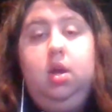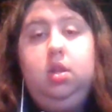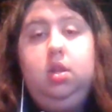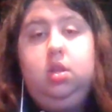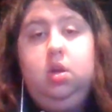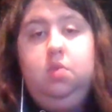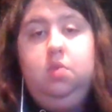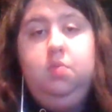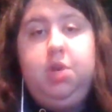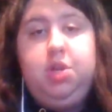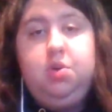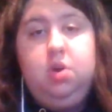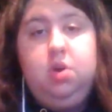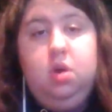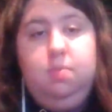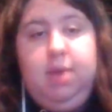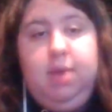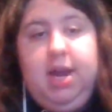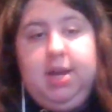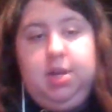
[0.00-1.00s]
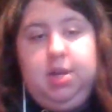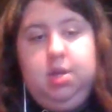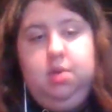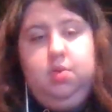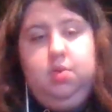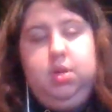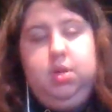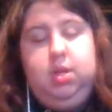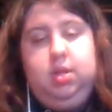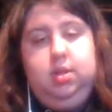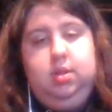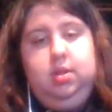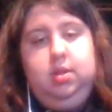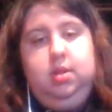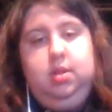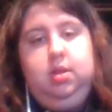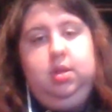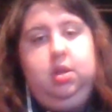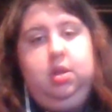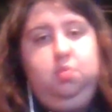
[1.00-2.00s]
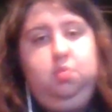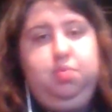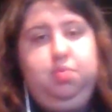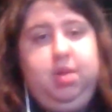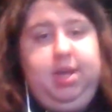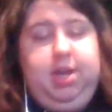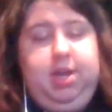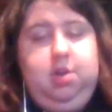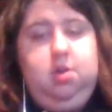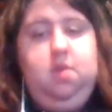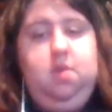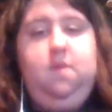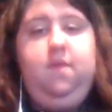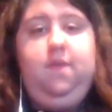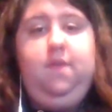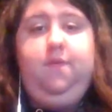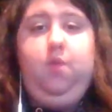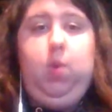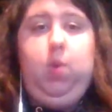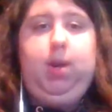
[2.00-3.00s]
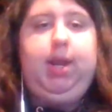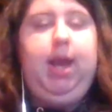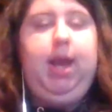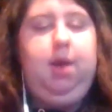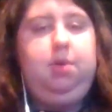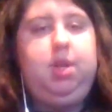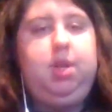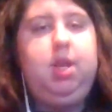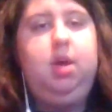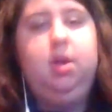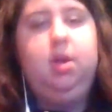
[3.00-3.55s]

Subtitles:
So when you go back to it, you play your note for 4 counts.